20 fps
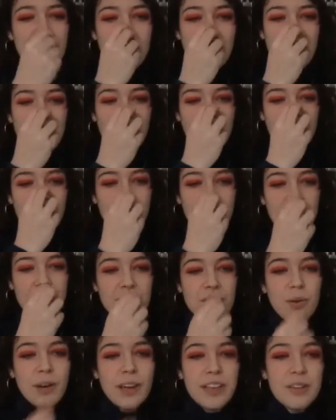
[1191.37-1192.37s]
of like what
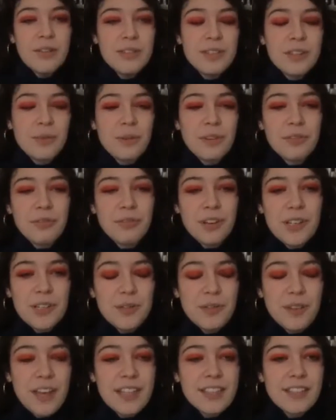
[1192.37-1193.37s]
you did with Freeze
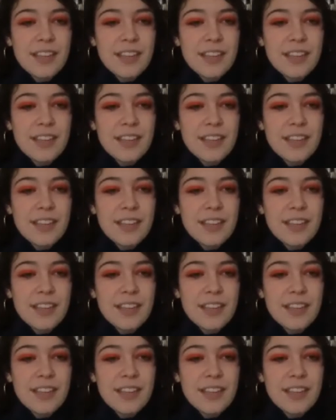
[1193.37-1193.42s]
Fest.